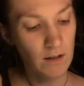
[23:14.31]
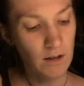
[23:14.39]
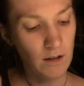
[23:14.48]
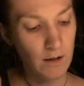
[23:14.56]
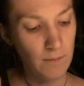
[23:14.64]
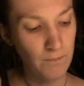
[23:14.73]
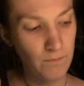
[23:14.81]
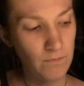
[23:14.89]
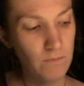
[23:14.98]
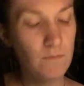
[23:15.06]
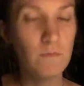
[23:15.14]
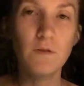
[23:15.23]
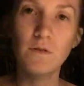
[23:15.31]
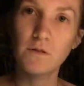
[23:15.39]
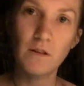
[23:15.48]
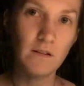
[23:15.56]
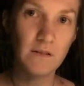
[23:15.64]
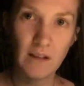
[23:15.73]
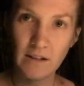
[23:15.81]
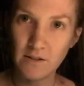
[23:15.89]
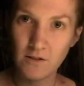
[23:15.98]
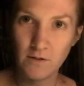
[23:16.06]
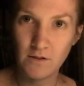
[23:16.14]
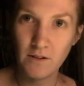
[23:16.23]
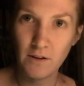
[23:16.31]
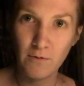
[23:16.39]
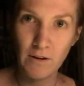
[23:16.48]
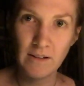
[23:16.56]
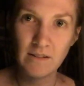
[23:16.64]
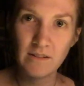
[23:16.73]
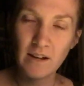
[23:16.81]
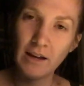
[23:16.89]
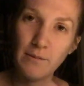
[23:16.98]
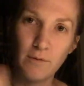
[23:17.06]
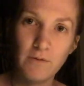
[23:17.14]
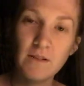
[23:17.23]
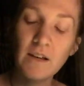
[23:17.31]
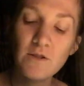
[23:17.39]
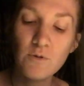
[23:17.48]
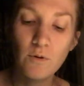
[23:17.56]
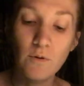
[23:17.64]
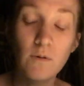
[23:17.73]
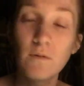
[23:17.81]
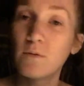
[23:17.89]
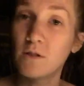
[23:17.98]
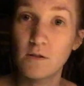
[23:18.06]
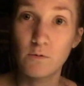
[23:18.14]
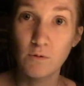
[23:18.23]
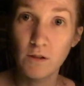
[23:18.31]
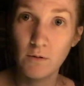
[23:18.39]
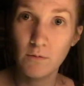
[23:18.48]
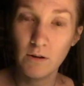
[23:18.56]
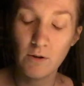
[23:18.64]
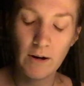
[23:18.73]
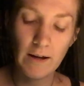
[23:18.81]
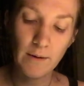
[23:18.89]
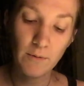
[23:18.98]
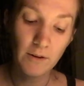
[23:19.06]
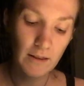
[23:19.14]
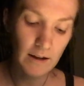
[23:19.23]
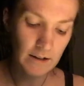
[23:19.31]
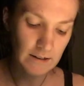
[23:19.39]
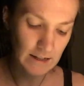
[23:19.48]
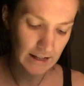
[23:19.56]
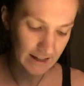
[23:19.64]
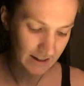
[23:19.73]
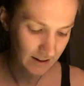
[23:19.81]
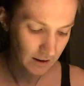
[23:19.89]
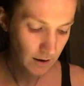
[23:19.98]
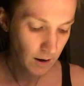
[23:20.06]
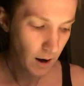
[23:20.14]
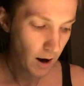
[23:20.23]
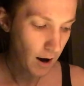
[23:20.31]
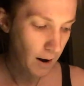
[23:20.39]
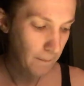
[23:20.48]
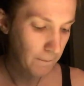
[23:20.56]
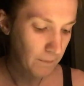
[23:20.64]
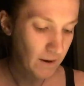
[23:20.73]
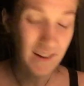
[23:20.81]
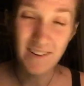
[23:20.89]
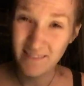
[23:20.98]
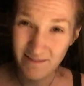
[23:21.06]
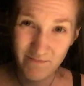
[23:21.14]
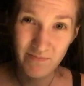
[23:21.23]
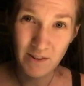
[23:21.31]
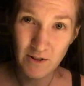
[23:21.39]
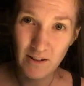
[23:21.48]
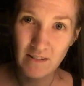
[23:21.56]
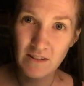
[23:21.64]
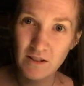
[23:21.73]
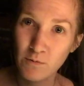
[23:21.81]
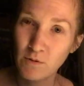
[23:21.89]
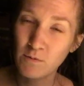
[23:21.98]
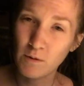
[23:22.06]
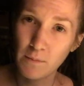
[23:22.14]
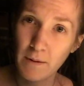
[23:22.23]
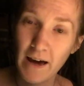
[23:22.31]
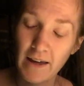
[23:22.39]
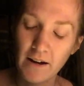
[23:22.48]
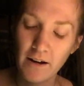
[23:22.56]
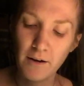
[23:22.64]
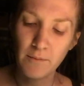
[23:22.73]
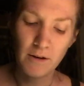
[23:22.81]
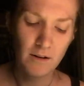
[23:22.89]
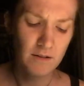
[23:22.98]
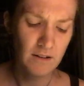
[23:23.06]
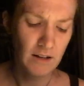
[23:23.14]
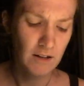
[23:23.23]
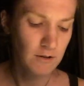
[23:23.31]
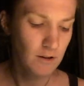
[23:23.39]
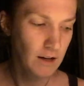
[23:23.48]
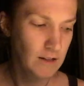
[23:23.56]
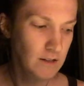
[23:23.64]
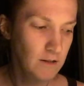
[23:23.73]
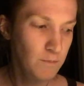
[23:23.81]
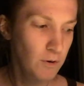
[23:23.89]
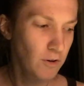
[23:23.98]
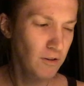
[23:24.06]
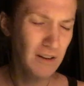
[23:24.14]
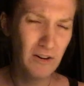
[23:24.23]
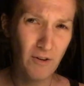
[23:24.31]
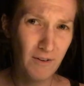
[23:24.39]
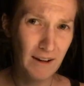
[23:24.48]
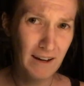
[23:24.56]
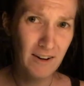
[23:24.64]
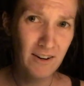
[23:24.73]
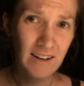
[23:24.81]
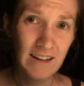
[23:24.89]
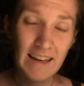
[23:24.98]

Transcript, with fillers: um, sunset to sunrise type of schedule, which is really, really great. I'm really glad I did it. Um, but the transition was really bad because um, I, I did pull an all-nighter,